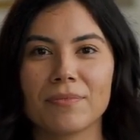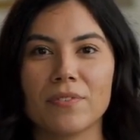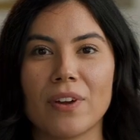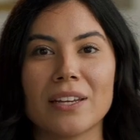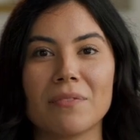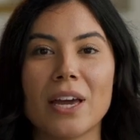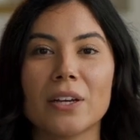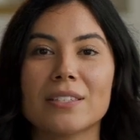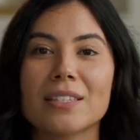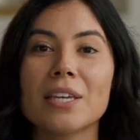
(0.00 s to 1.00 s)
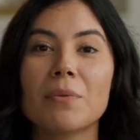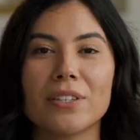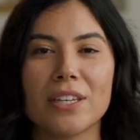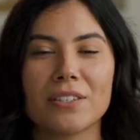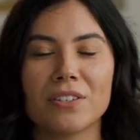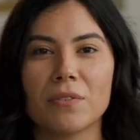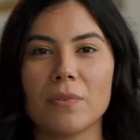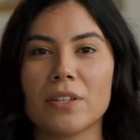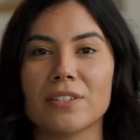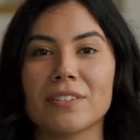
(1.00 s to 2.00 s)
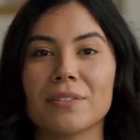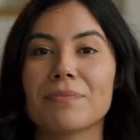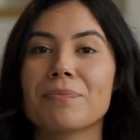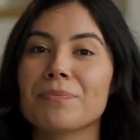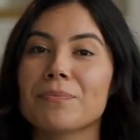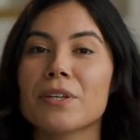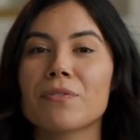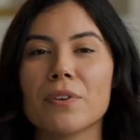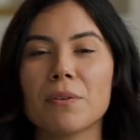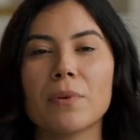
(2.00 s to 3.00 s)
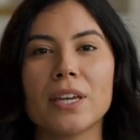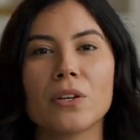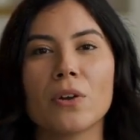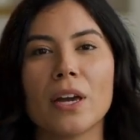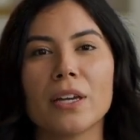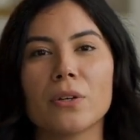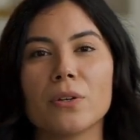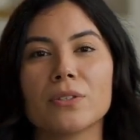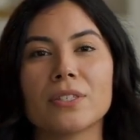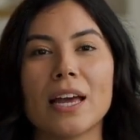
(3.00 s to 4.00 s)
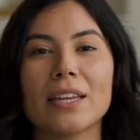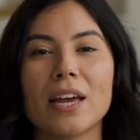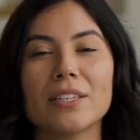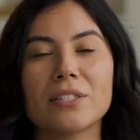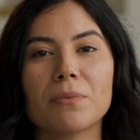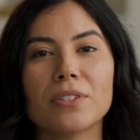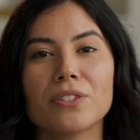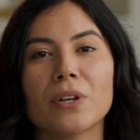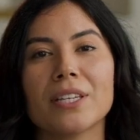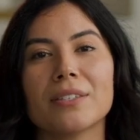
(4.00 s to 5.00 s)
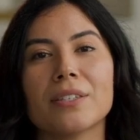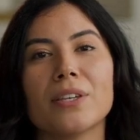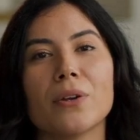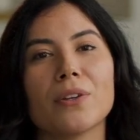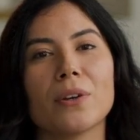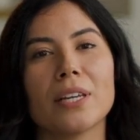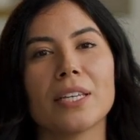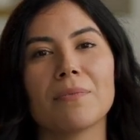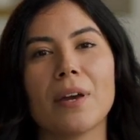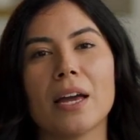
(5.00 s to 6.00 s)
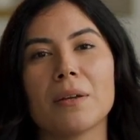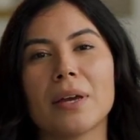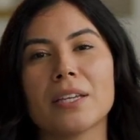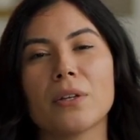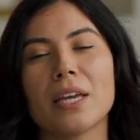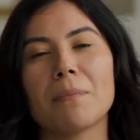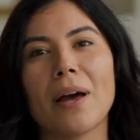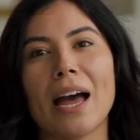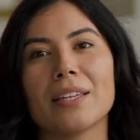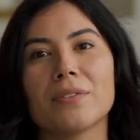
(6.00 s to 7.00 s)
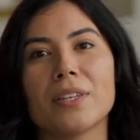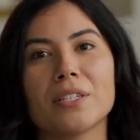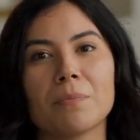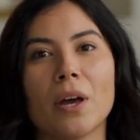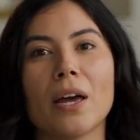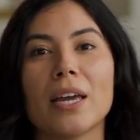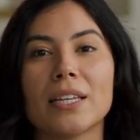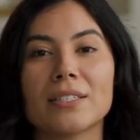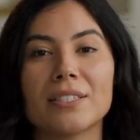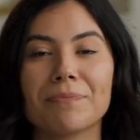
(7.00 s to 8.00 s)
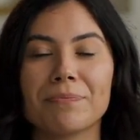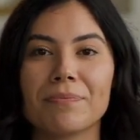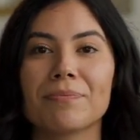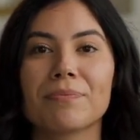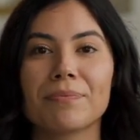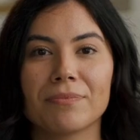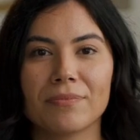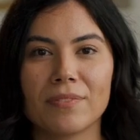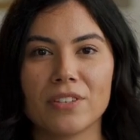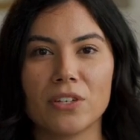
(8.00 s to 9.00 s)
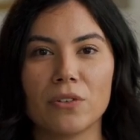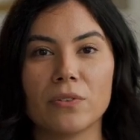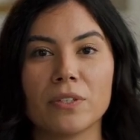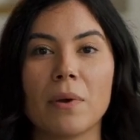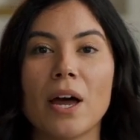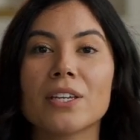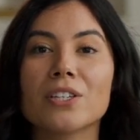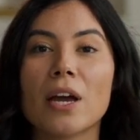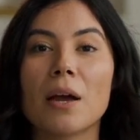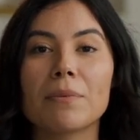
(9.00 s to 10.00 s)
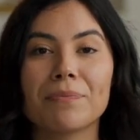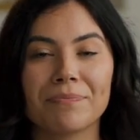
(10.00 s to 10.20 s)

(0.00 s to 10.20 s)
Transparency with consumers. The Footprint Chronicles let customers trace the social and environmental impact of each product. 2. The Body Shop.